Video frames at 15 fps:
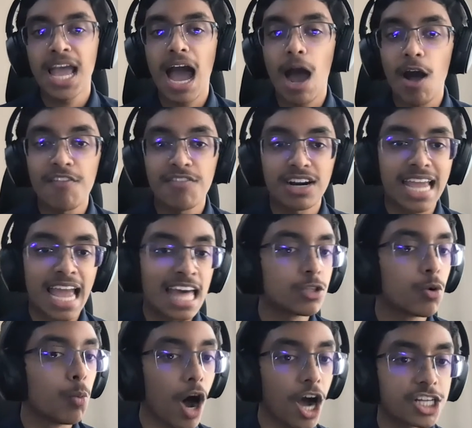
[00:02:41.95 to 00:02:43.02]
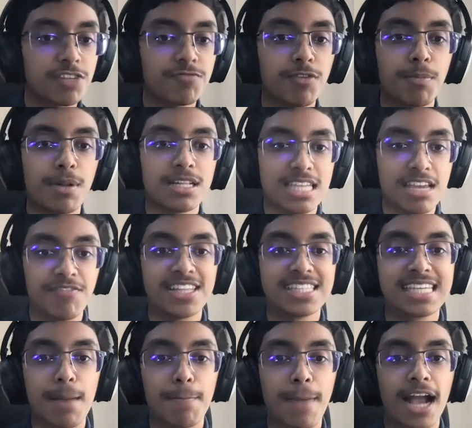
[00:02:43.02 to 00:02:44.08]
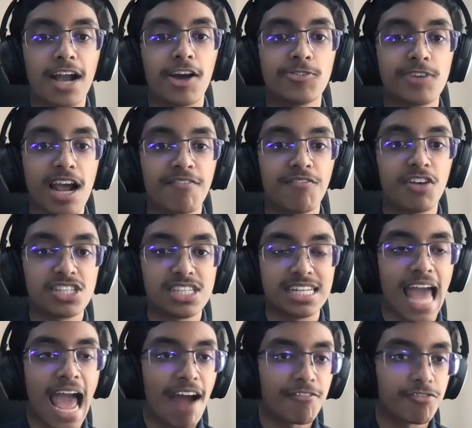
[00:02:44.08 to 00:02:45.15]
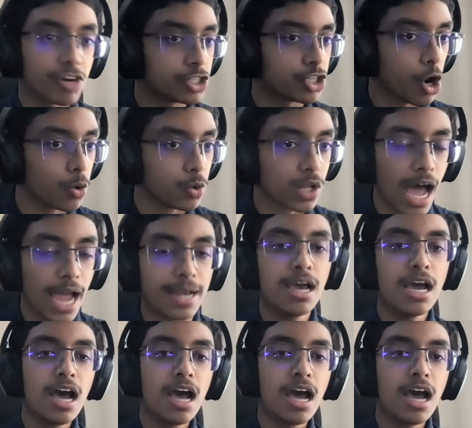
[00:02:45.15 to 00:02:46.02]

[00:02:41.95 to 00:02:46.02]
However, can the Washington Football defense get back on track versus an average O-line?